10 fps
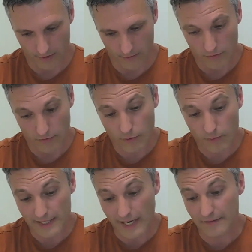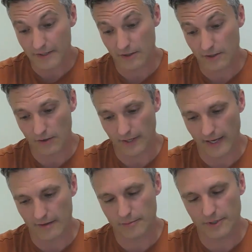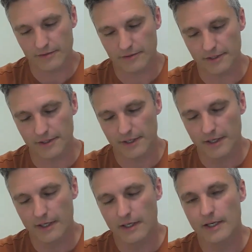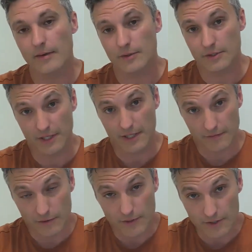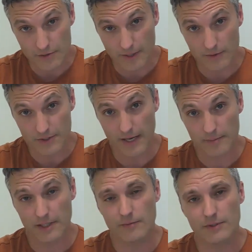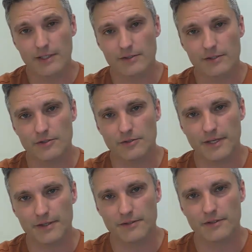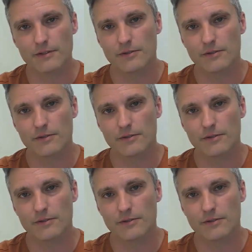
Before we dive into all that, briefly, I want to say a few things about what's happening with ancestral medicine.